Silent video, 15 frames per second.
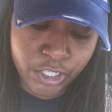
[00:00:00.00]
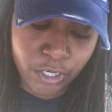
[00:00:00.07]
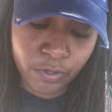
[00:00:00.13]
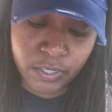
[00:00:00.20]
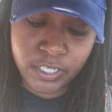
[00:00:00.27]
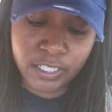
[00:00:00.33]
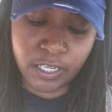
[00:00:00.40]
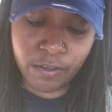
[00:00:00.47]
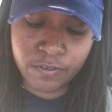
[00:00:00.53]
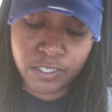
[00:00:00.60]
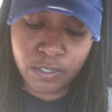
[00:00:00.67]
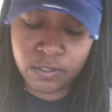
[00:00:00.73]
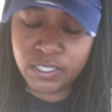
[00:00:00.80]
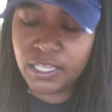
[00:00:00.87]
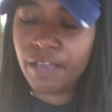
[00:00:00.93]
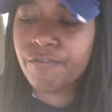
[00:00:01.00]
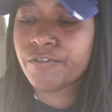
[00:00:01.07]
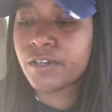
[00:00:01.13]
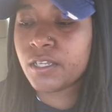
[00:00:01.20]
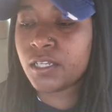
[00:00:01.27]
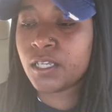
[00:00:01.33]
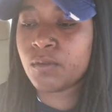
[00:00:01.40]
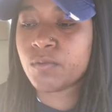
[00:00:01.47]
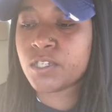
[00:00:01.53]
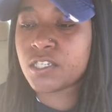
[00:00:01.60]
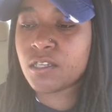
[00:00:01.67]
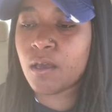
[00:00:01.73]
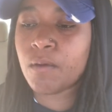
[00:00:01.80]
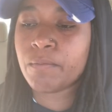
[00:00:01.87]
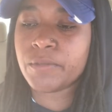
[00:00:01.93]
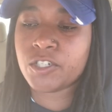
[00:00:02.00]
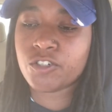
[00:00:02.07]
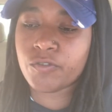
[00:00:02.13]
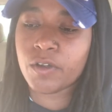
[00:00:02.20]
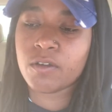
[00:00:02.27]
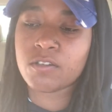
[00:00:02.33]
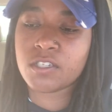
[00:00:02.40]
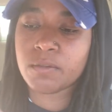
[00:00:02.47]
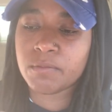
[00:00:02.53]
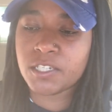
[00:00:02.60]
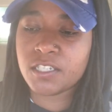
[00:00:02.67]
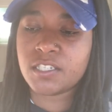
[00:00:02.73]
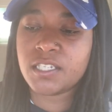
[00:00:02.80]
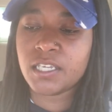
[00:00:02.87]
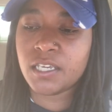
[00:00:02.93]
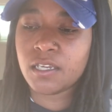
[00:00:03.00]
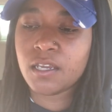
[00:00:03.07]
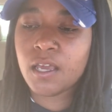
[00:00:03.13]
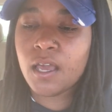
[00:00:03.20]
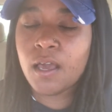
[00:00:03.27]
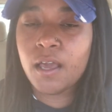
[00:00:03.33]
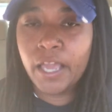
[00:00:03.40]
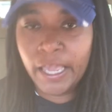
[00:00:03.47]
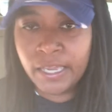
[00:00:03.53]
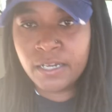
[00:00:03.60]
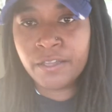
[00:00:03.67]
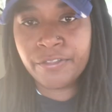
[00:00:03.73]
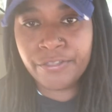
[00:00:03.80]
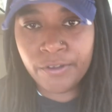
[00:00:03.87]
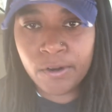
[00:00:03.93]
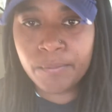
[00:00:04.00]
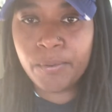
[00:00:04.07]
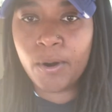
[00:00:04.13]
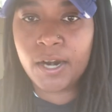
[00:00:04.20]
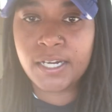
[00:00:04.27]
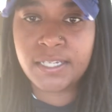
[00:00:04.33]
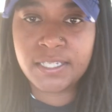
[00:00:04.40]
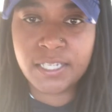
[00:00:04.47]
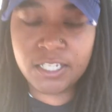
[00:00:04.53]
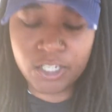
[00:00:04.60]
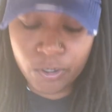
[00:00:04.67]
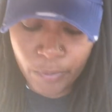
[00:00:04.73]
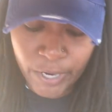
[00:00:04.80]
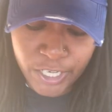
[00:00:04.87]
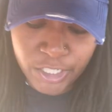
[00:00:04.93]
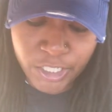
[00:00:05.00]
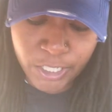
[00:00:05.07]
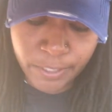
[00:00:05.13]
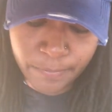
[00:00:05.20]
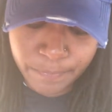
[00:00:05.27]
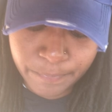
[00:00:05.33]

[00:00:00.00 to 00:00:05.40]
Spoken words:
showed itself, so it's definitely with some betrayal, some deceit in the third party situation.